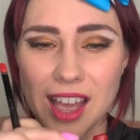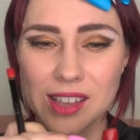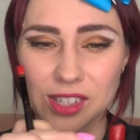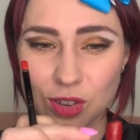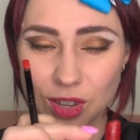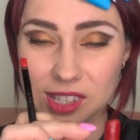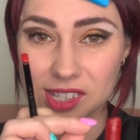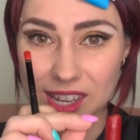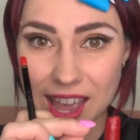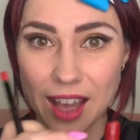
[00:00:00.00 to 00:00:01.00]
so you can
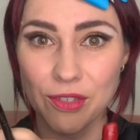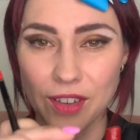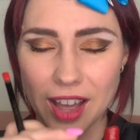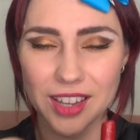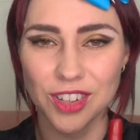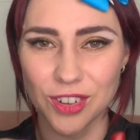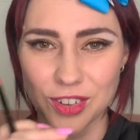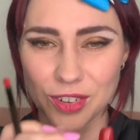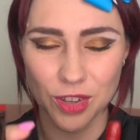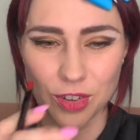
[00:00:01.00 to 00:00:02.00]
see how far
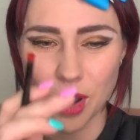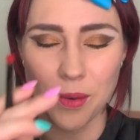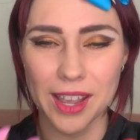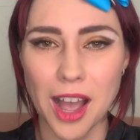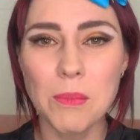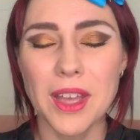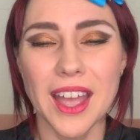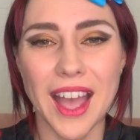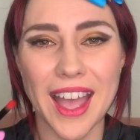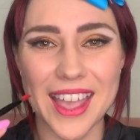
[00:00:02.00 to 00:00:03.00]
you're going up.
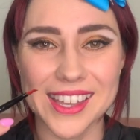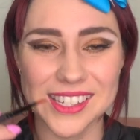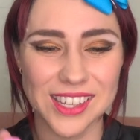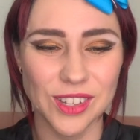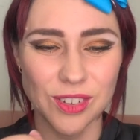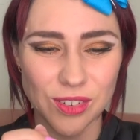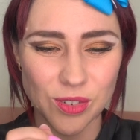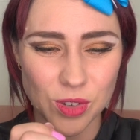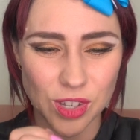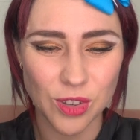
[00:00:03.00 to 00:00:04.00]
And
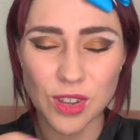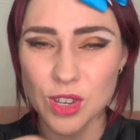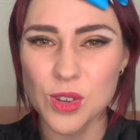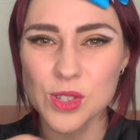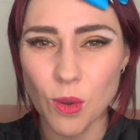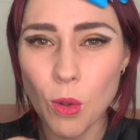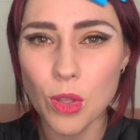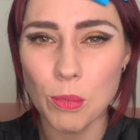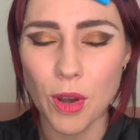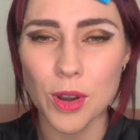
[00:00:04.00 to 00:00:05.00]
you can use all
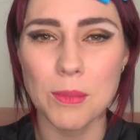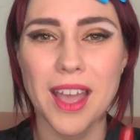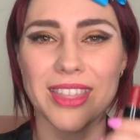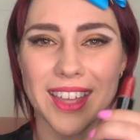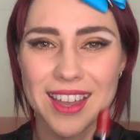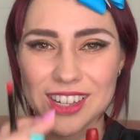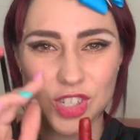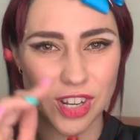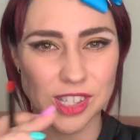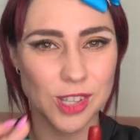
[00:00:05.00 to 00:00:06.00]
the bottom and then
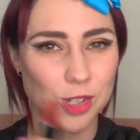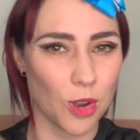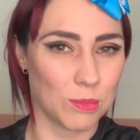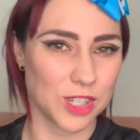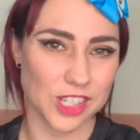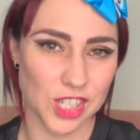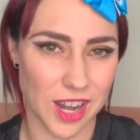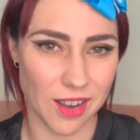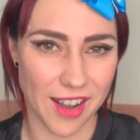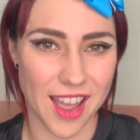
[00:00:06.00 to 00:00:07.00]
just the top to
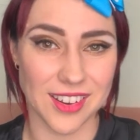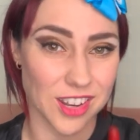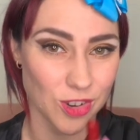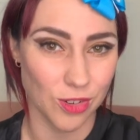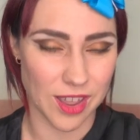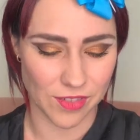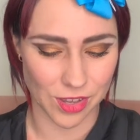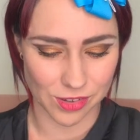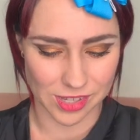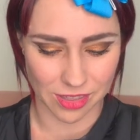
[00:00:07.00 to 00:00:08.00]
share out, and you're never
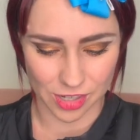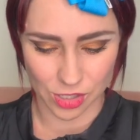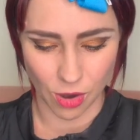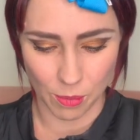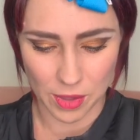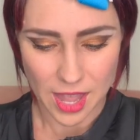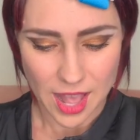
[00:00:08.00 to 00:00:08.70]
using the top.